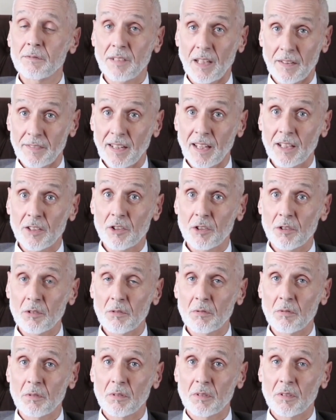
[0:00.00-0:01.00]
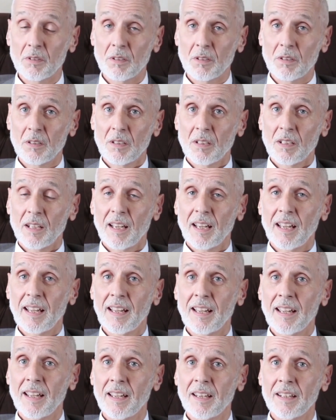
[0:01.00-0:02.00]
I've done that too,
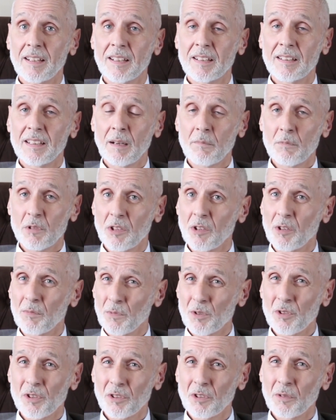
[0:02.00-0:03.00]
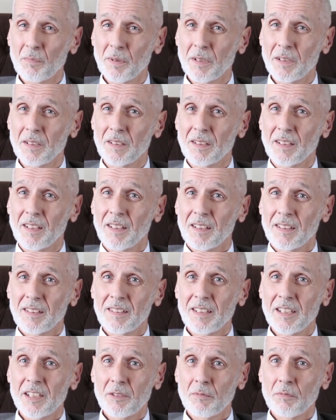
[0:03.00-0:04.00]
and that was a lot more stupid.
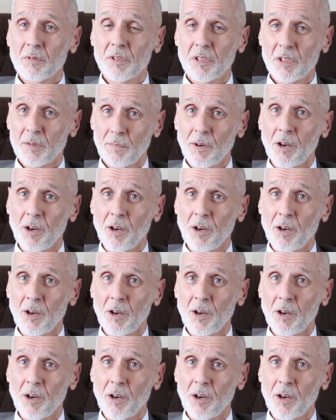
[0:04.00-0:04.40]
This was the